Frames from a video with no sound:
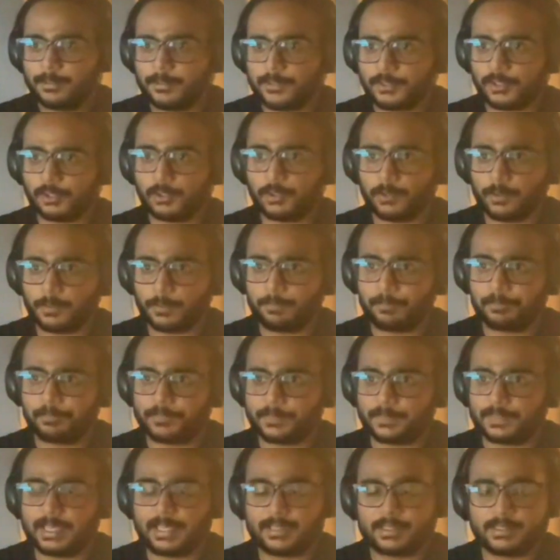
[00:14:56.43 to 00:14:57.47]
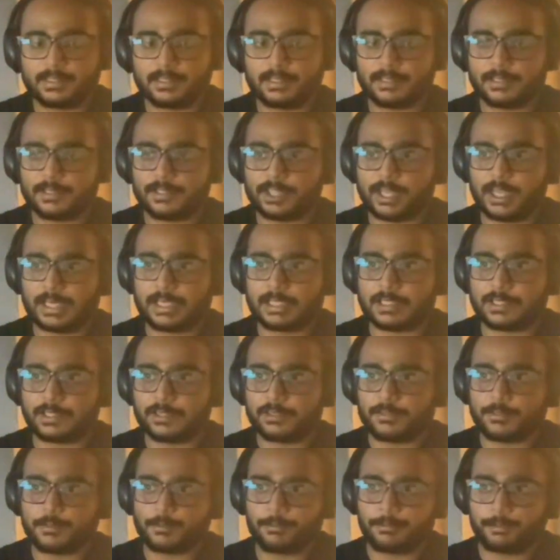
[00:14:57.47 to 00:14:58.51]
So that's another
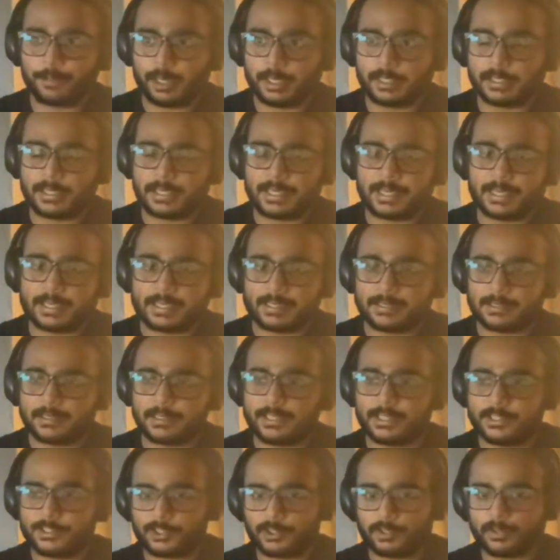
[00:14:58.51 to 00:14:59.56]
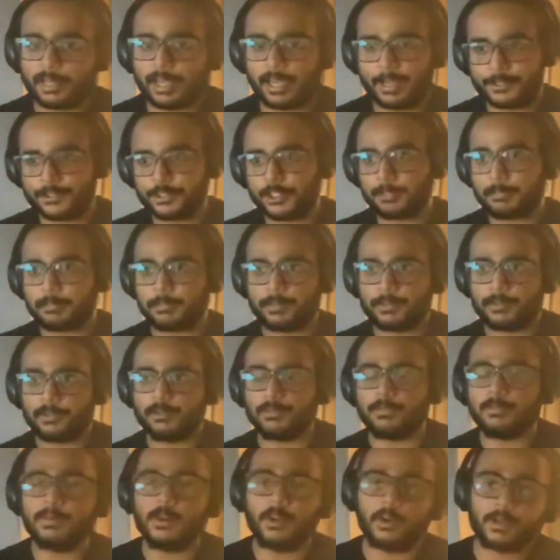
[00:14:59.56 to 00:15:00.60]
challenge. front end needs to catch up
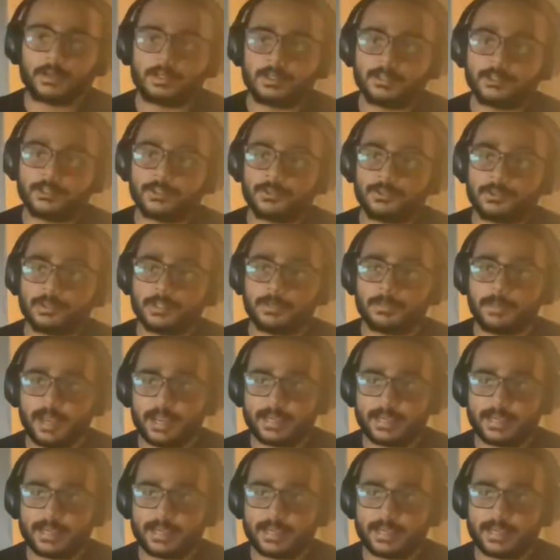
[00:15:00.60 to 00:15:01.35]
to the